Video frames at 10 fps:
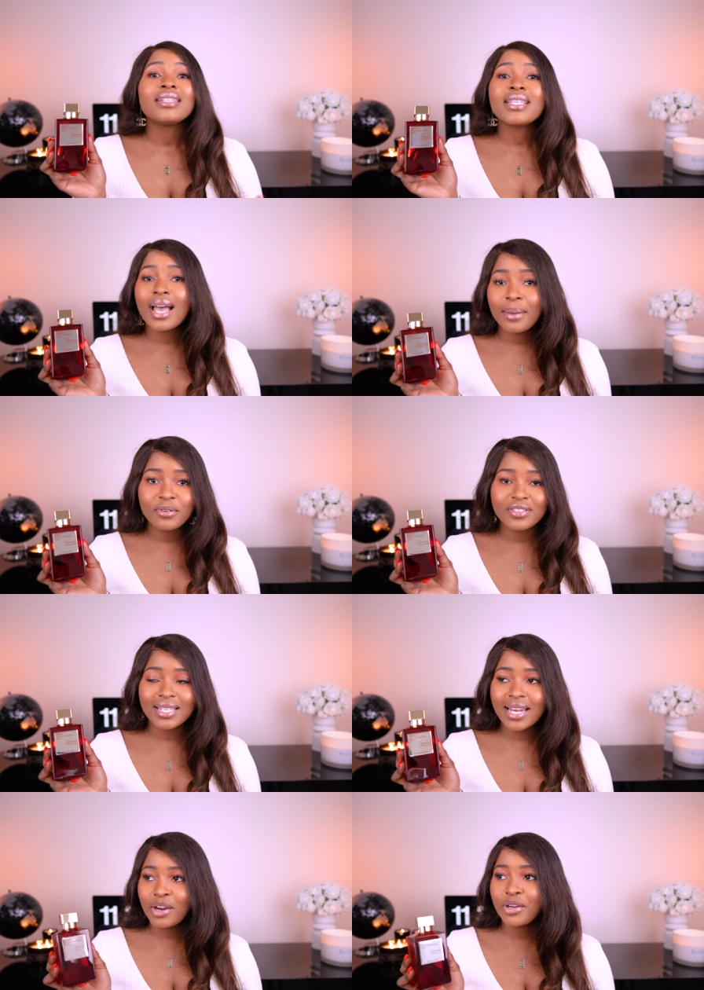Type of
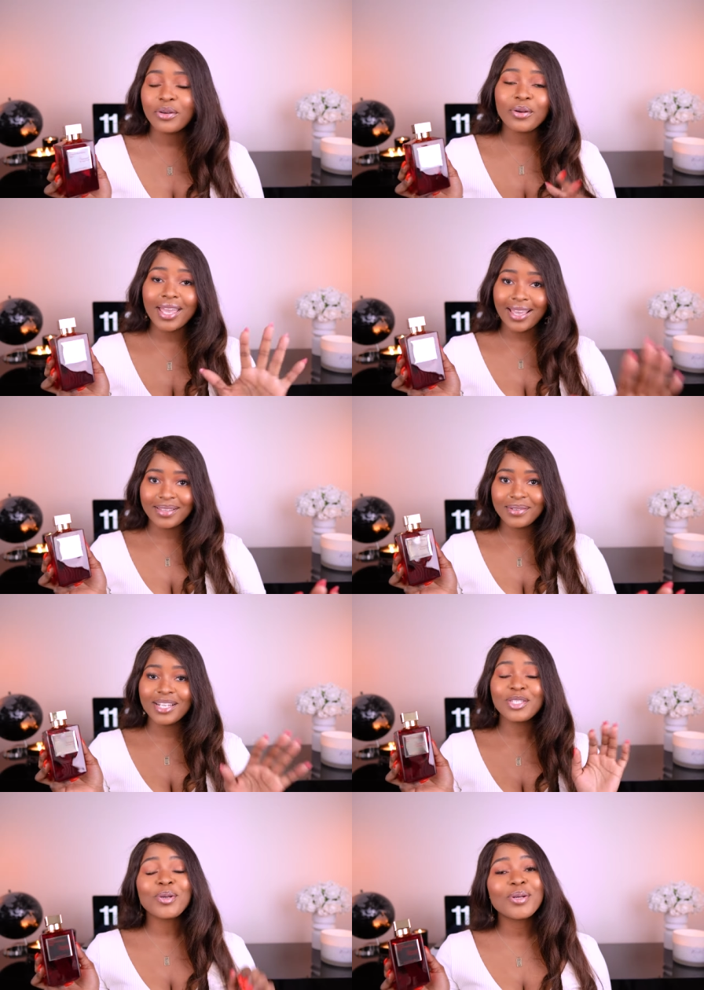scenario. Okay,
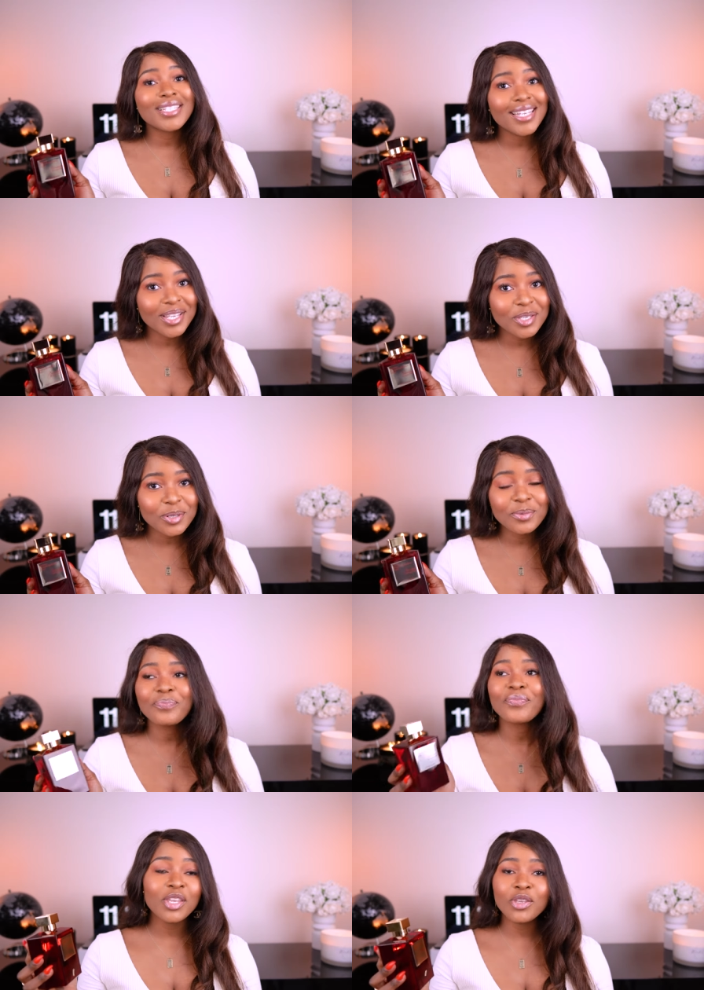let's
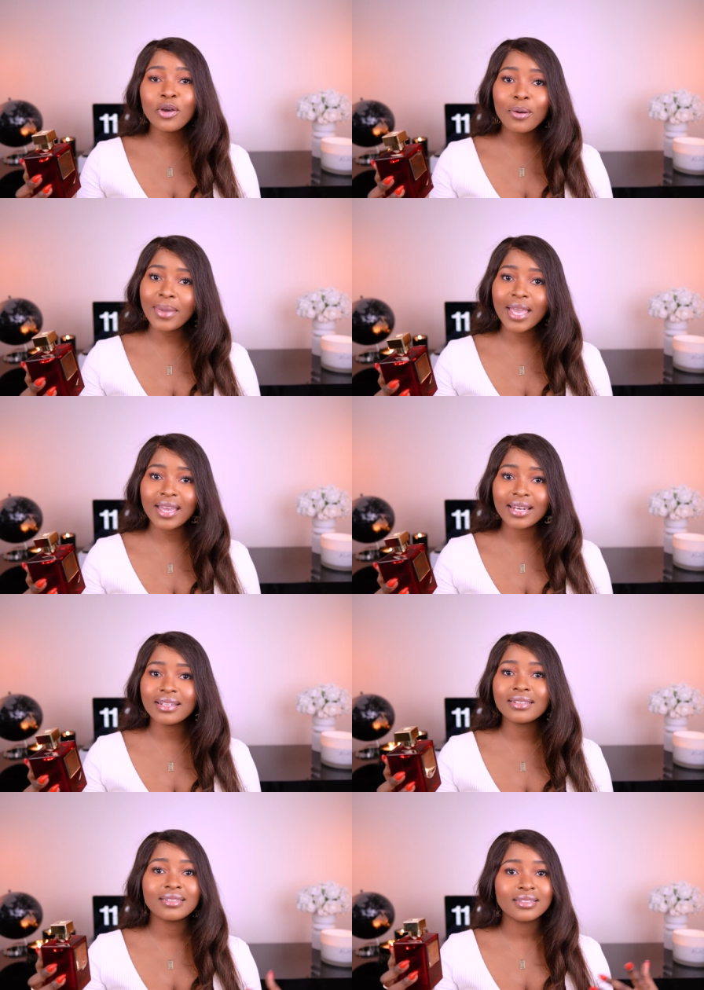continue. Your
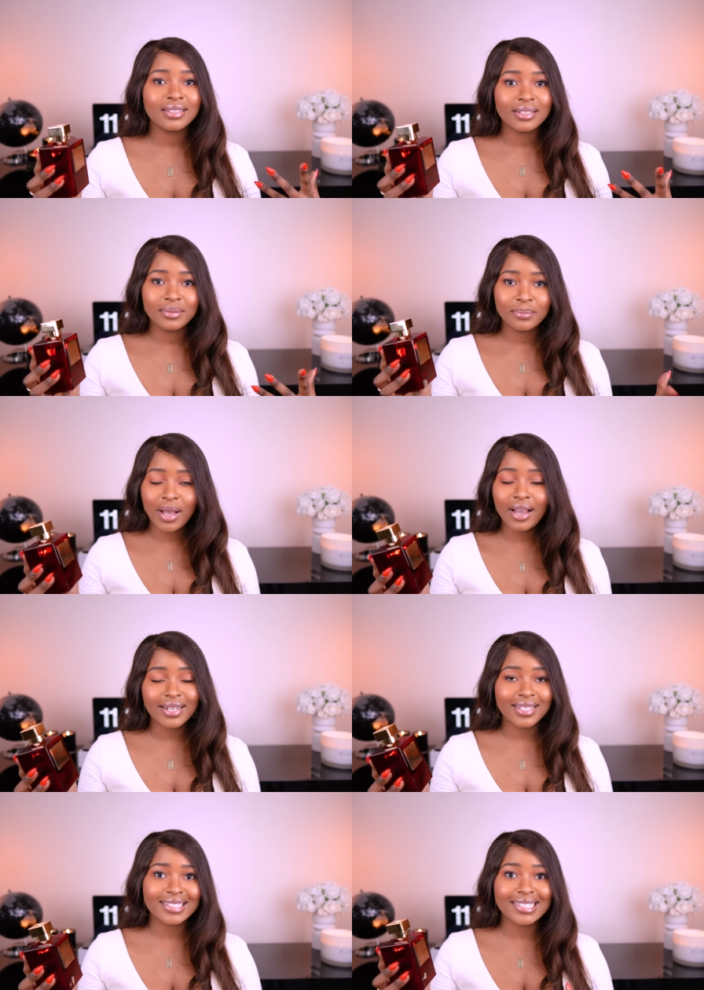man
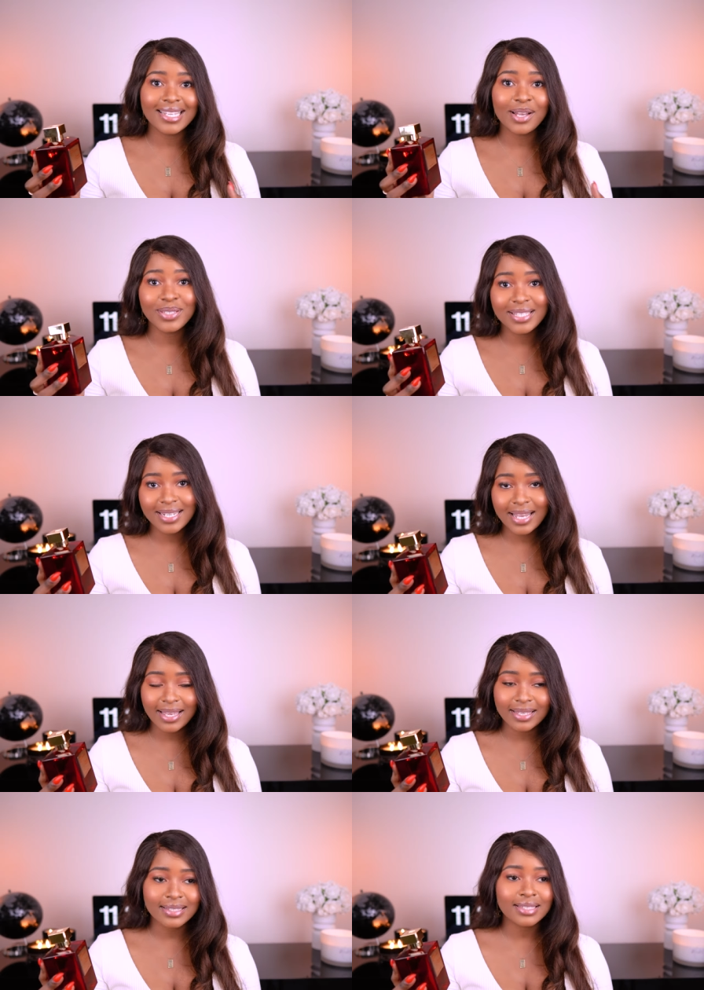partner is
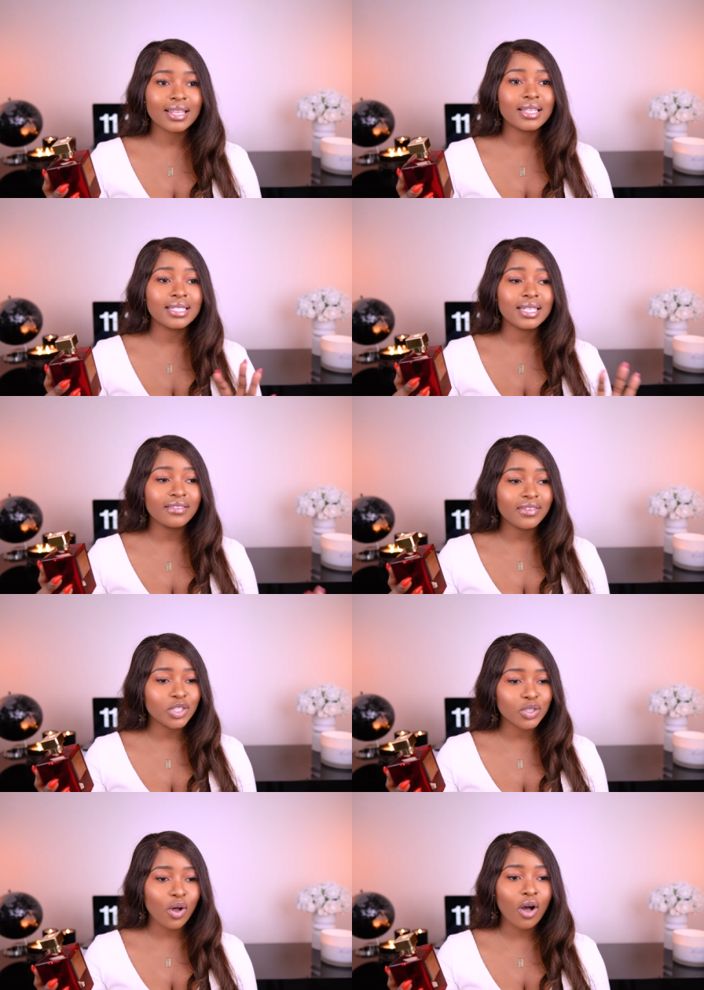downstairs. The T
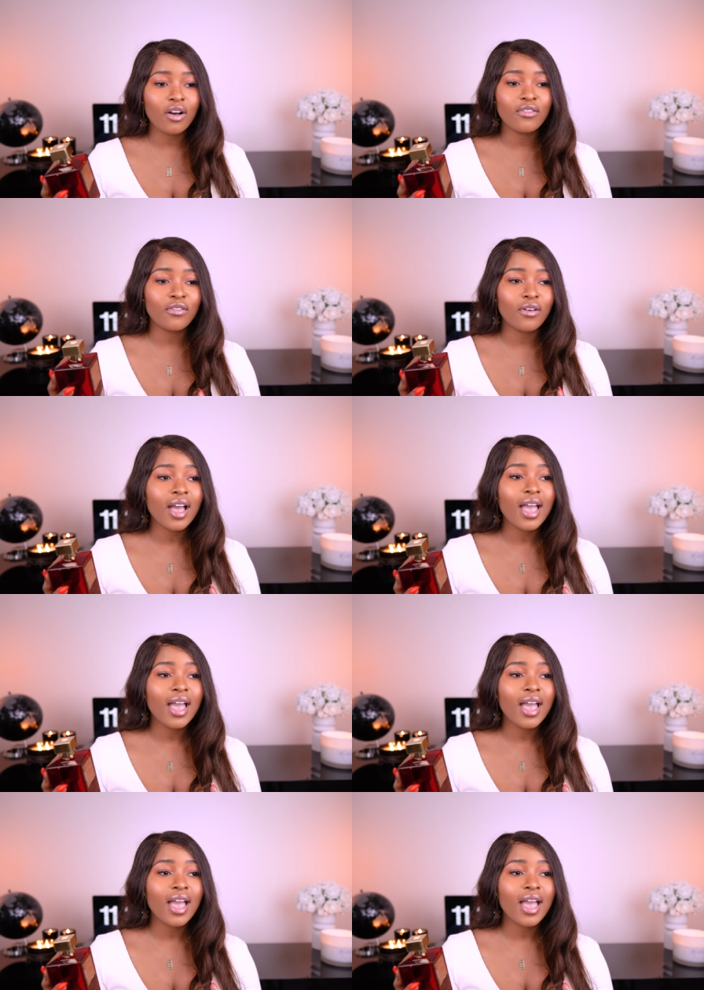V's off.